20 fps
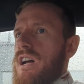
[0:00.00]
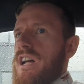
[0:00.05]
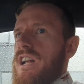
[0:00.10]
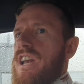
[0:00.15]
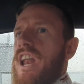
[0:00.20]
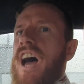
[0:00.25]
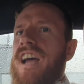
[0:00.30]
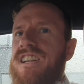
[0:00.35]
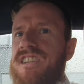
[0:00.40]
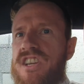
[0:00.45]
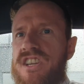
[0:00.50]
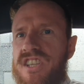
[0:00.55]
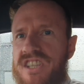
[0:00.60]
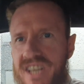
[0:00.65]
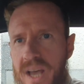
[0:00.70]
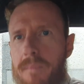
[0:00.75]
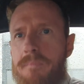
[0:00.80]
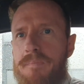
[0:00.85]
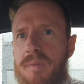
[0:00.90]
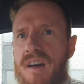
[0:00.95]
Like, to
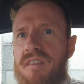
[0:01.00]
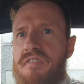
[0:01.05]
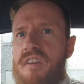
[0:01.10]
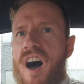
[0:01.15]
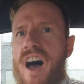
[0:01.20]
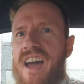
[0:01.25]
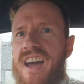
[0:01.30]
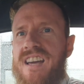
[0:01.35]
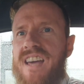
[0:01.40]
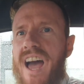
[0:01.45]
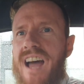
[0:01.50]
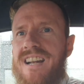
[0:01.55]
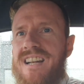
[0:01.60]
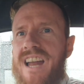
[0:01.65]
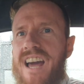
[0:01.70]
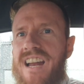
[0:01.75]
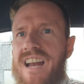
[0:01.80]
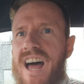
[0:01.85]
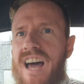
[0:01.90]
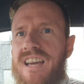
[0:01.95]
simplify it,
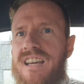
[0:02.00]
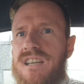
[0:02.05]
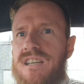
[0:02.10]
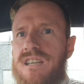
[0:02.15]
Kathleen, like.